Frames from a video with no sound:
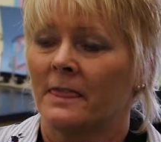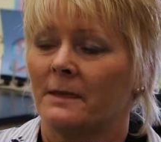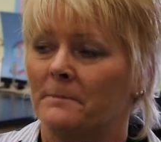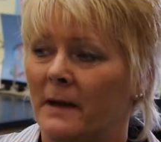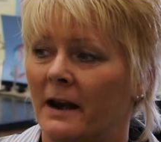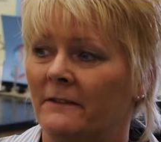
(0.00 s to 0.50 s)
The
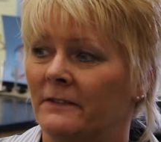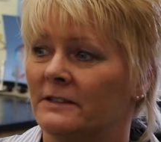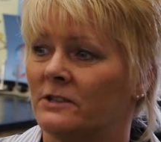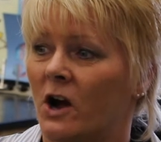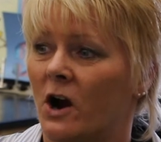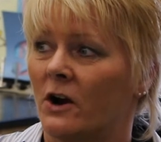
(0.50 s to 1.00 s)

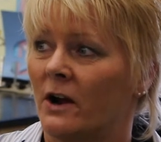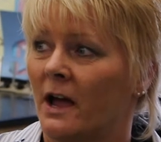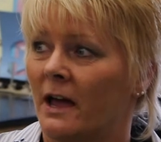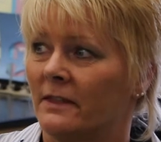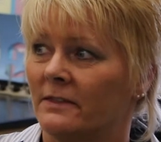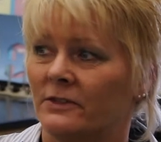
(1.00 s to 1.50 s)
benefits are
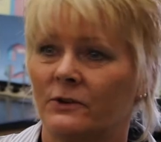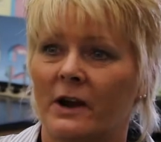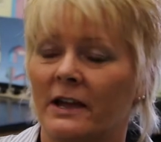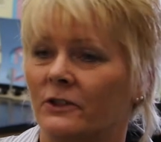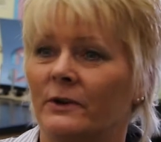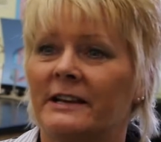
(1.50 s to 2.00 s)
they're,
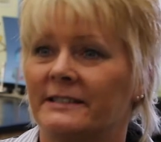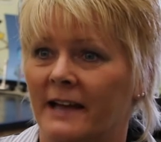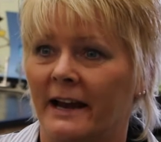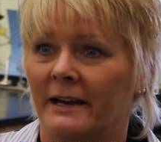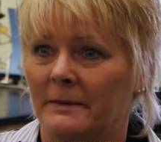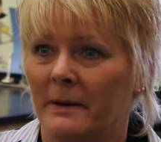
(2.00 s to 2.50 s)
they're
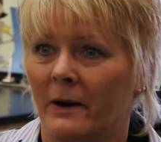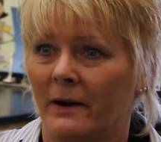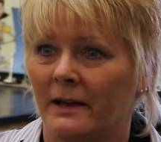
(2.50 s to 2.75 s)
excited about